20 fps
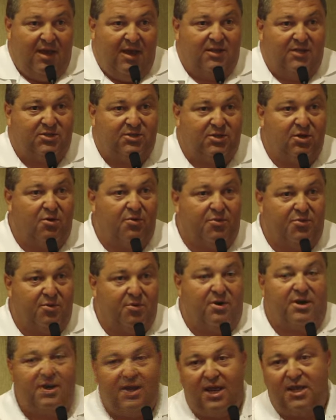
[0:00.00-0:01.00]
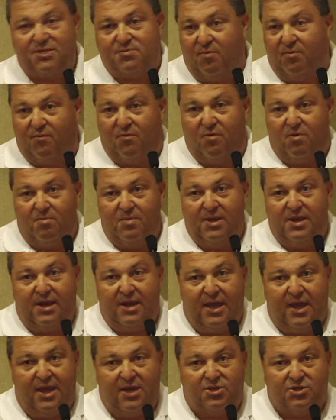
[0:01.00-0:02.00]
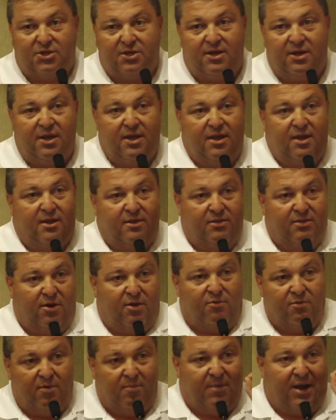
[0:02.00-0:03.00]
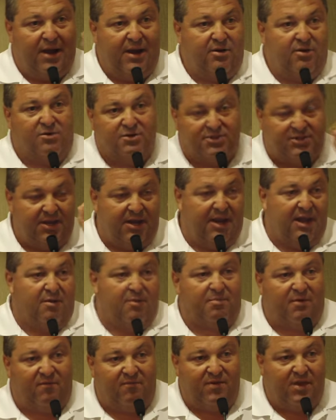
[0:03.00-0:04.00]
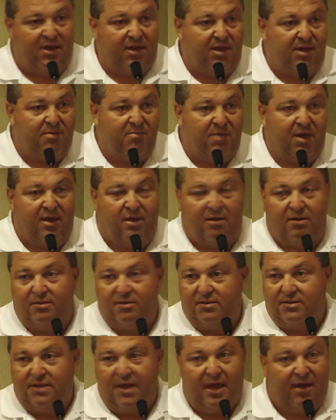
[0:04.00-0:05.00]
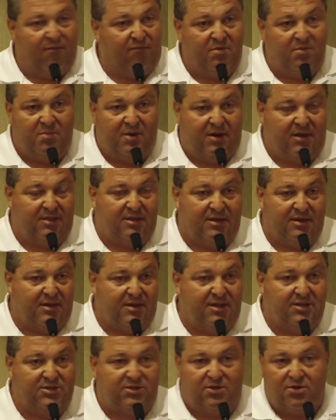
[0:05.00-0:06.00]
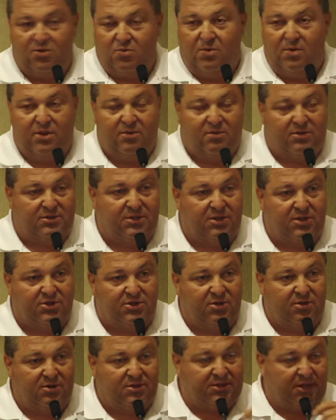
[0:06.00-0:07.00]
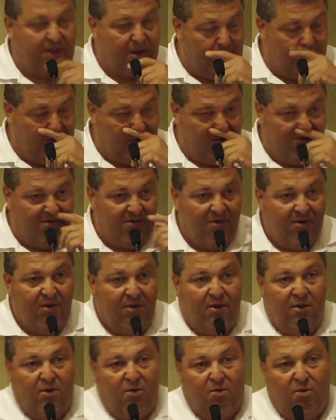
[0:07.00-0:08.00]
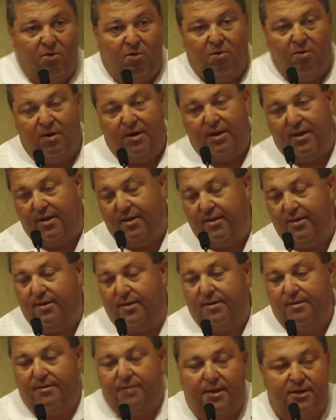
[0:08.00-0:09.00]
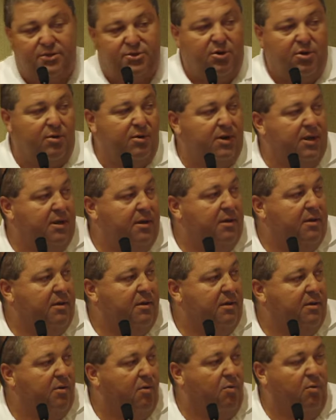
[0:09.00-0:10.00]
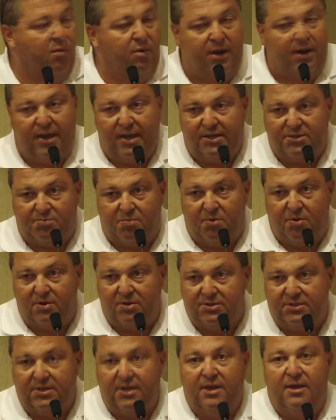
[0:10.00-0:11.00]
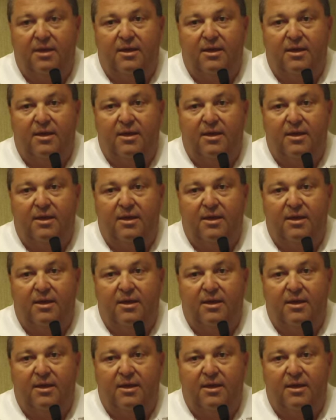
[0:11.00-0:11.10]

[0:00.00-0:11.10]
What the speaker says: And so 30 days before mediation, there are reminders sent out via email to everybody that needs to, whether it's an insurance carrier or a attorney or experts.